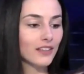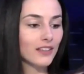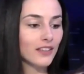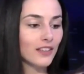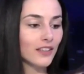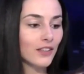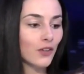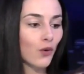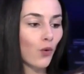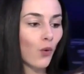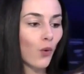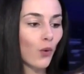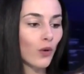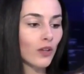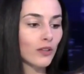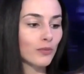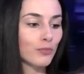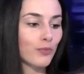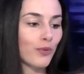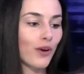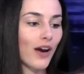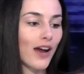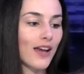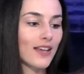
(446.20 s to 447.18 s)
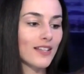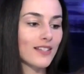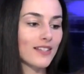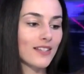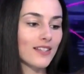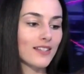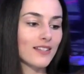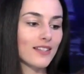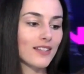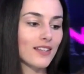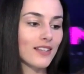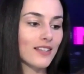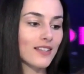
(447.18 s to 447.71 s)
the oil
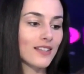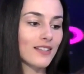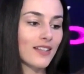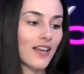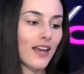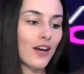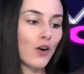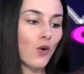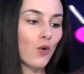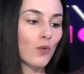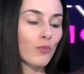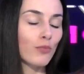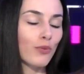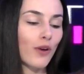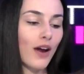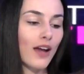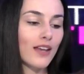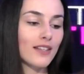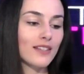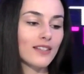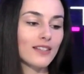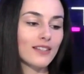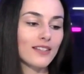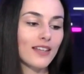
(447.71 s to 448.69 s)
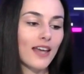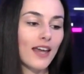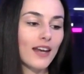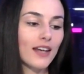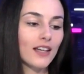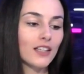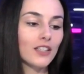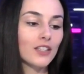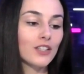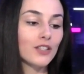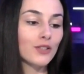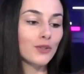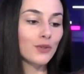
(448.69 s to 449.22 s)
prices. He said oil prices
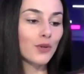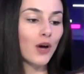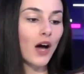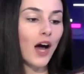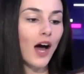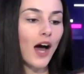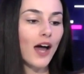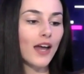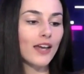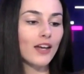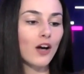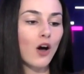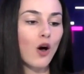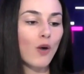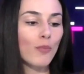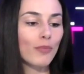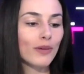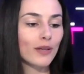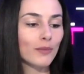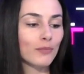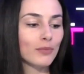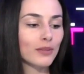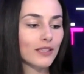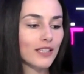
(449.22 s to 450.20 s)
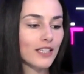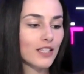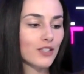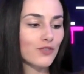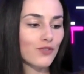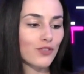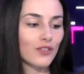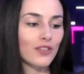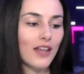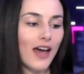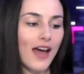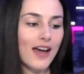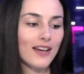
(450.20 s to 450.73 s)
getting too high. OPEC, please
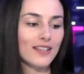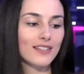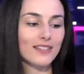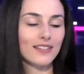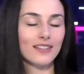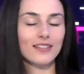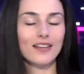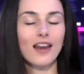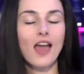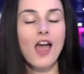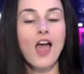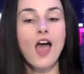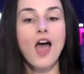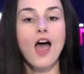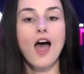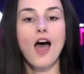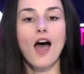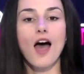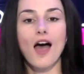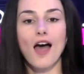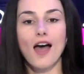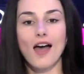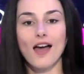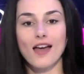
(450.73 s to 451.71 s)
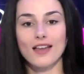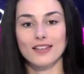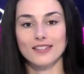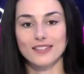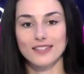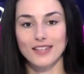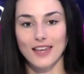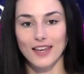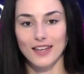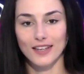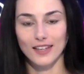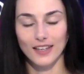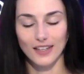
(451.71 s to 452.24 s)
relax and
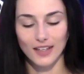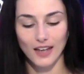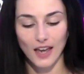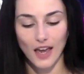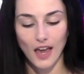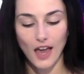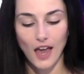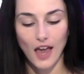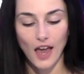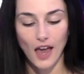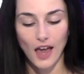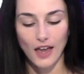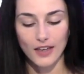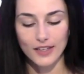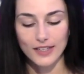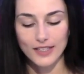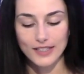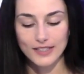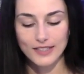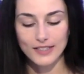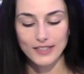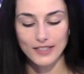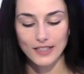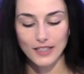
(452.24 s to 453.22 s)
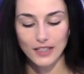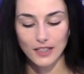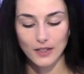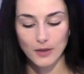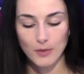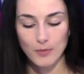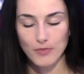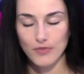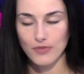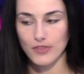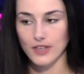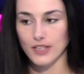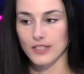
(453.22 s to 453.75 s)
take it easy.
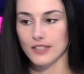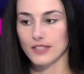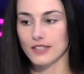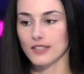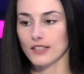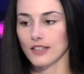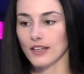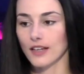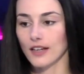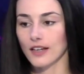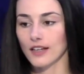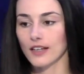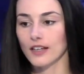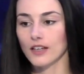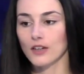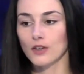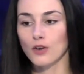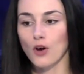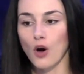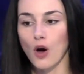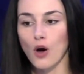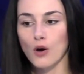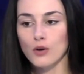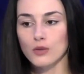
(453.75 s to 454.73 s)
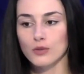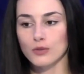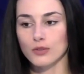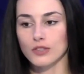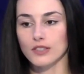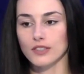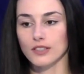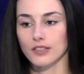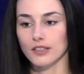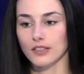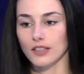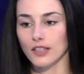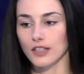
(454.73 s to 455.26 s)
This
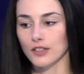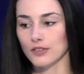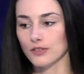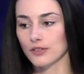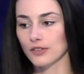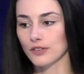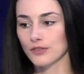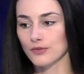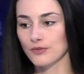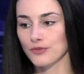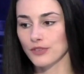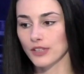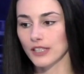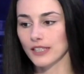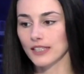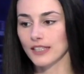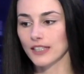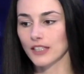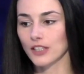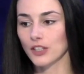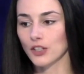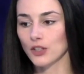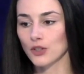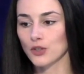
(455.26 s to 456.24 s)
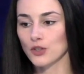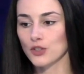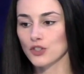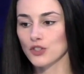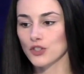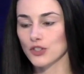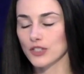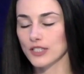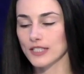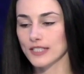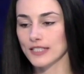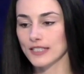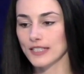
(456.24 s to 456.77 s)
caused a really
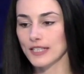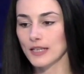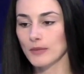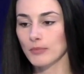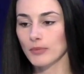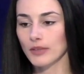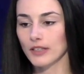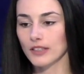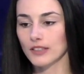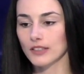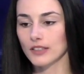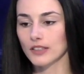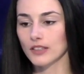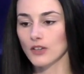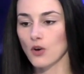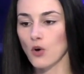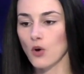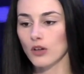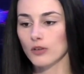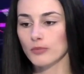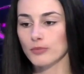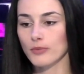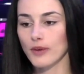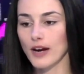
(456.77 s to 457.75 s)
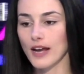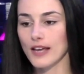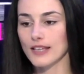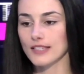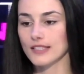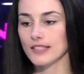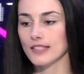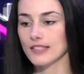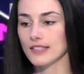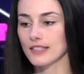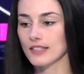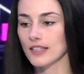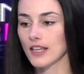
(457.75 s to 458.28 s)
huge slip in the oil
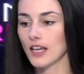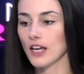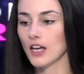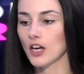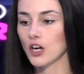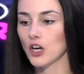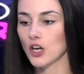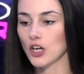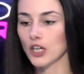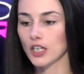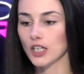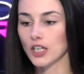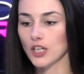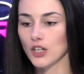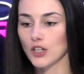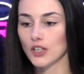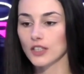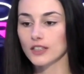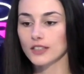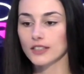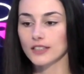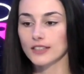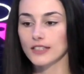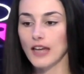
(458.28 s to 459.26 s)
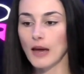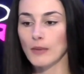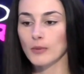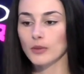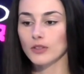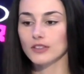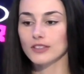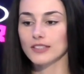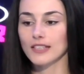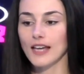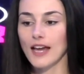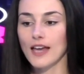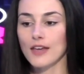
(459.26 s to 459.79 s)
prices. They are currently
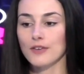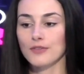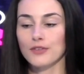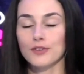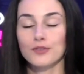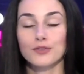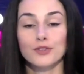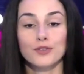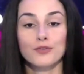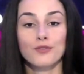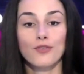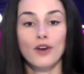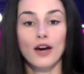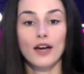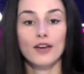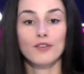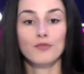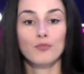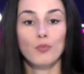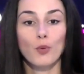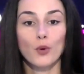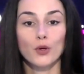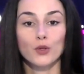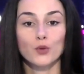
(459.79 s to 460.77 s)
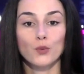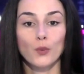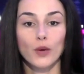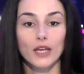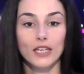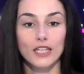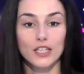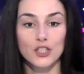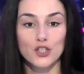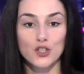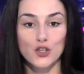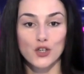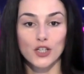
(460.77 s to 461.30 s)
WTI
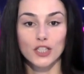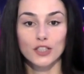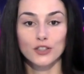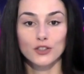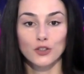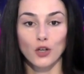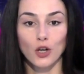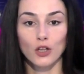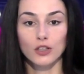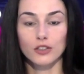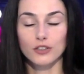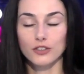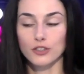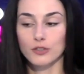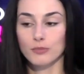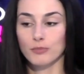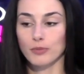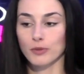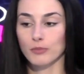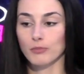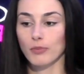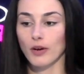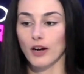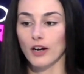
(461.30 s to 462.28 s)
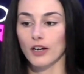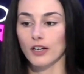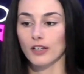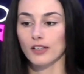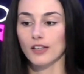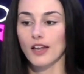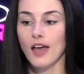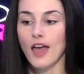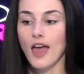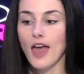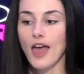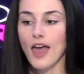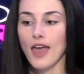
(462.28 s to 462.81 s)
$55.23 per
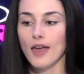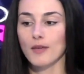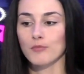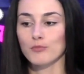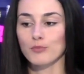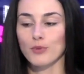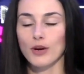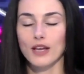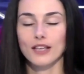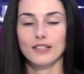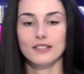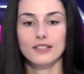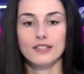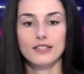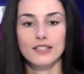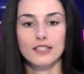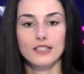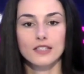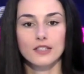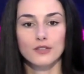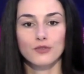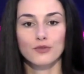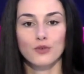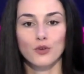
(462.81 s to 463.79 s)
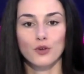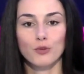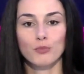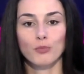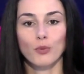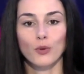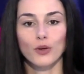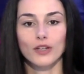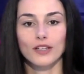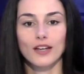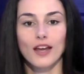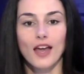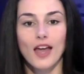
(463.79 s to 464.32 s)
barrel and Brent
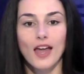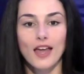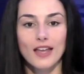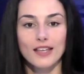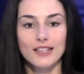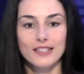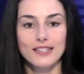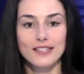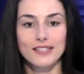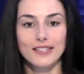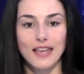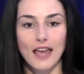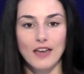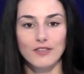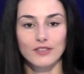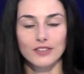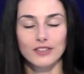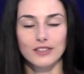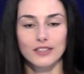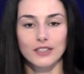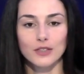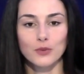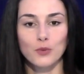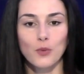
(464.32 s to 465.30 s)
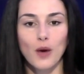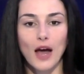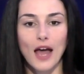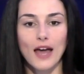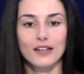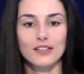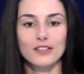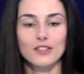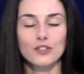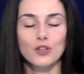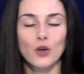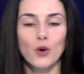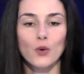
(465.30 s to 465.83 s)

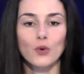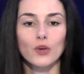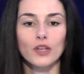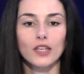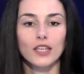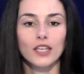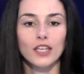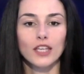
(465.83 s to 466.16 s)
64.71. So